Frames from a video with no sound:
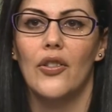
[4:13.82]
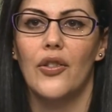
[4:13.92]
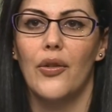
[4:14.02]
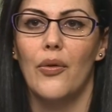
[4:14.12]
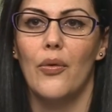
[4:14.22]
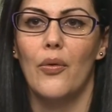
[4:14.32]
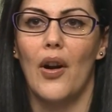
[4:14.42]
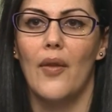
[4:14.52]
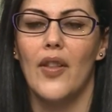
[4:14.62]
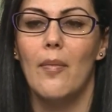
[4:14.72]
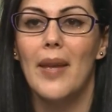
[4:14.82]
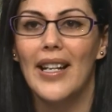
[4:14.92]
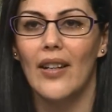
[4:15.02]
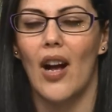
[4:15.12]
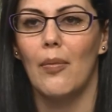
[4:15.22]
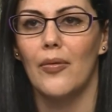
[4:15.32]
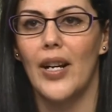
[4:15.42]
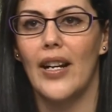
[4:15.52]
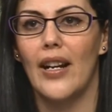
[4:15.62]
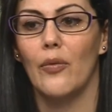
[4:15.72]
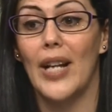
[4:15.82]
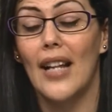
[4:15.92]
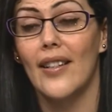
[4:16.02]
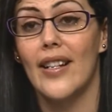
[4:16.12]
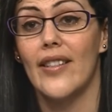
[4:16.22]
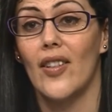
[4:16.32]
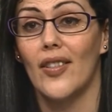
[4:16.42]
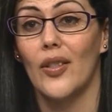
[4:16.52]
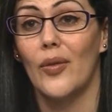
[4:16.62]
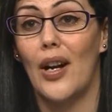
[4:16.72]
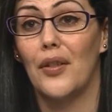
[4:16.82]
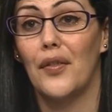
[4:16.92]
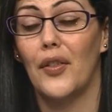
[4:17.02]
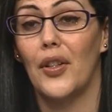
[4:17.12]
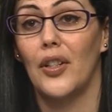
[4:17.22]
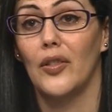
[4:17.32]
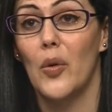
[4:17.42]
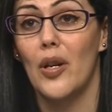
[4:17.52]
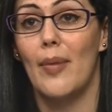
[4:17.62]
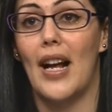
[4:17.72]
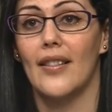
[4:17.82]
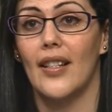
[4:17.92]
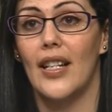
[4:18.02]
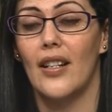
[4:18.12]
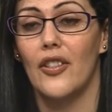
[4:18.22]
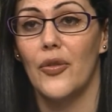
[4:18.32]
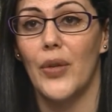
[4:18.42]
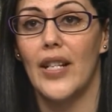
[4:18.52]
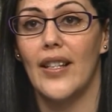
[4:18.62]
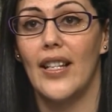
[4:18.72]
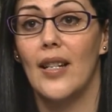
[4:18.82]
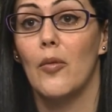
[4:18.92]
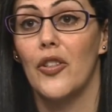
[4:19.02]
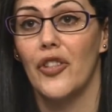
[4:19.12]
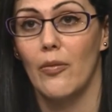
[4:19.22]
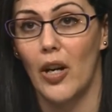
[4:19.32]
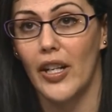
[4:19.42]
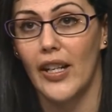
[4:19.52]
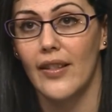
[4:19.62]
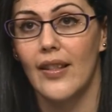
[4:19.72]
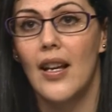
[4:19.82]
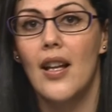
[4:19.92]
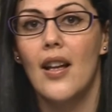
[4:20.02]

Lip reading: to the immediate operating realities on the ground for low capacity countries in emerging markets.